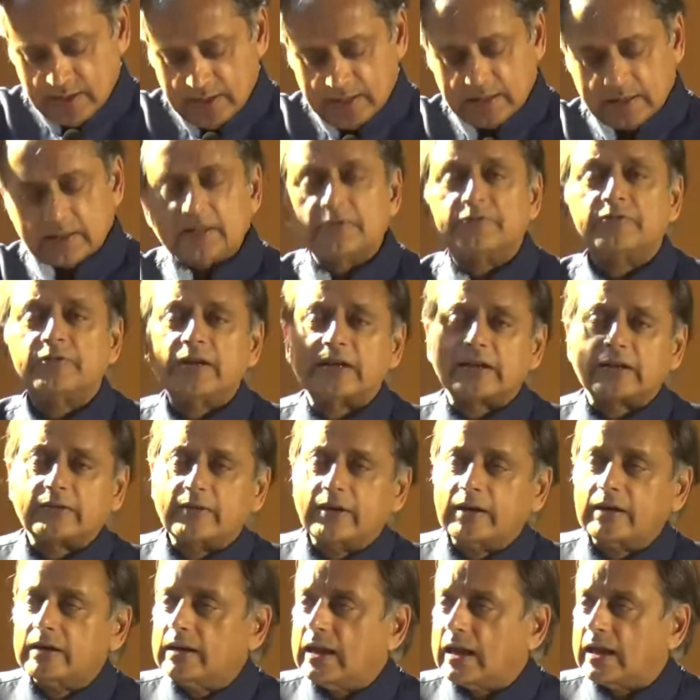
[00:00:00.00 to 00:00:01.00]
in the
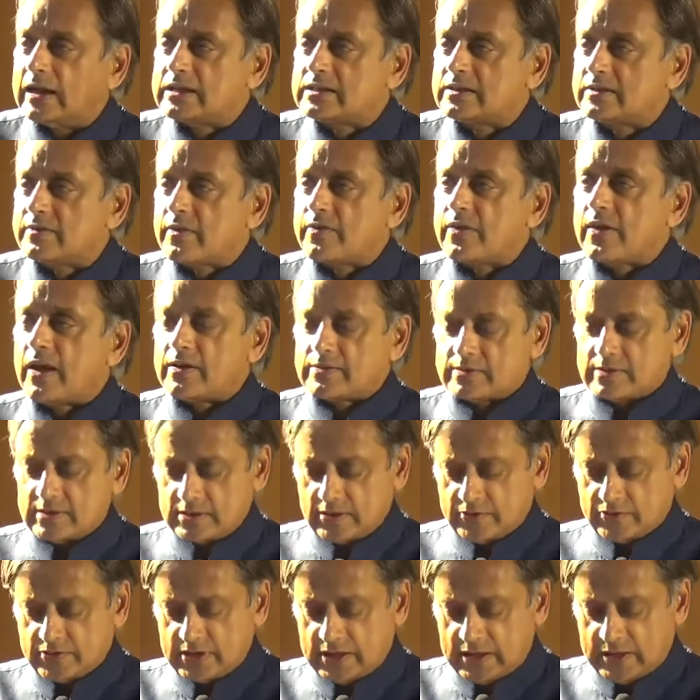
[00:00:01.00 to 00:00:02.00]
flickering lights of the
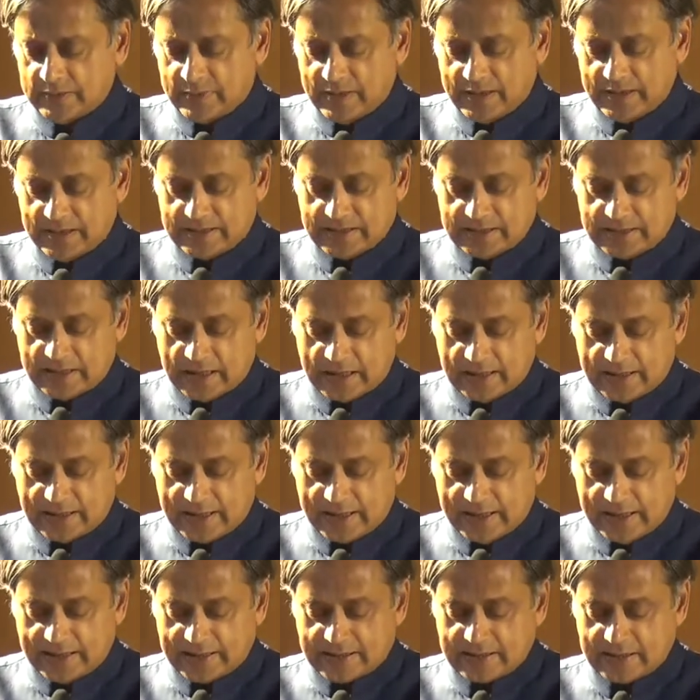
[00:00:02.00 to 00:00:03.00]
thousands of cinemas in our
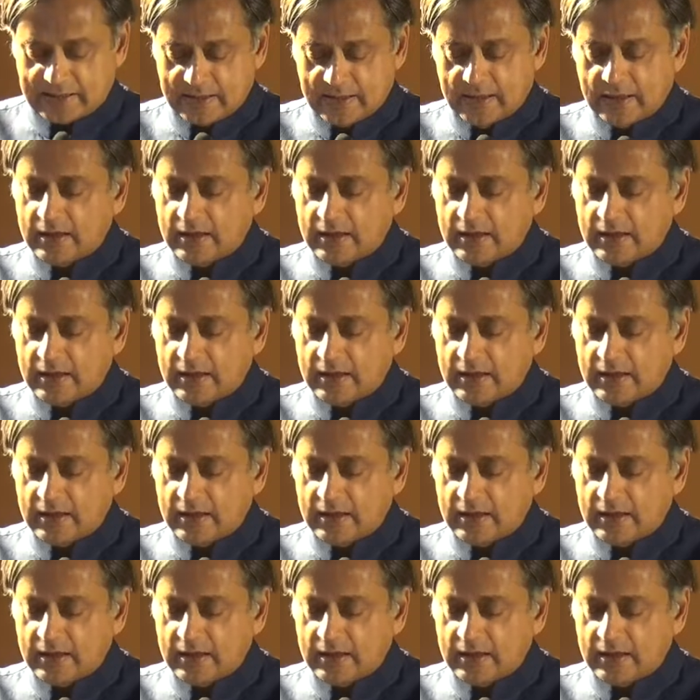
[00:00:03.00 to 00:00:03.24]
land,